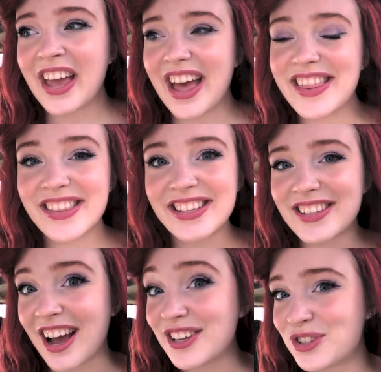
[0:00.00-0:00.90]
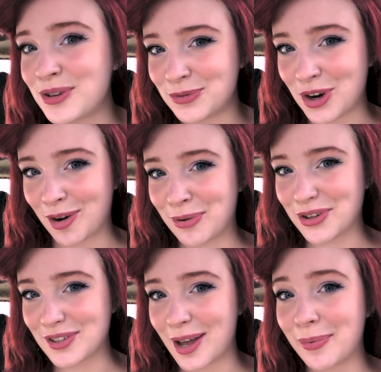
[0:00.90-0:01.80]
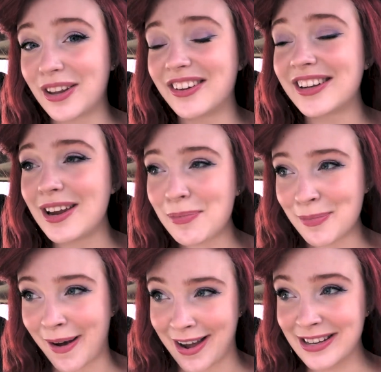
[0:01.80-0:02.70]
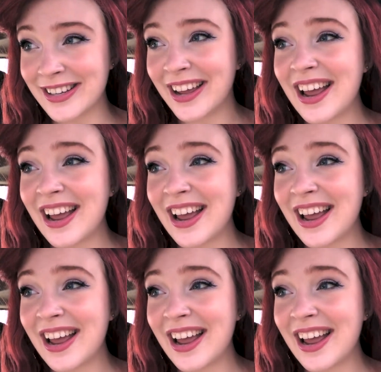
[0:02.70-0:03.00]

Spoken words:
And then this ice cream truck pulls up, and keep in mind,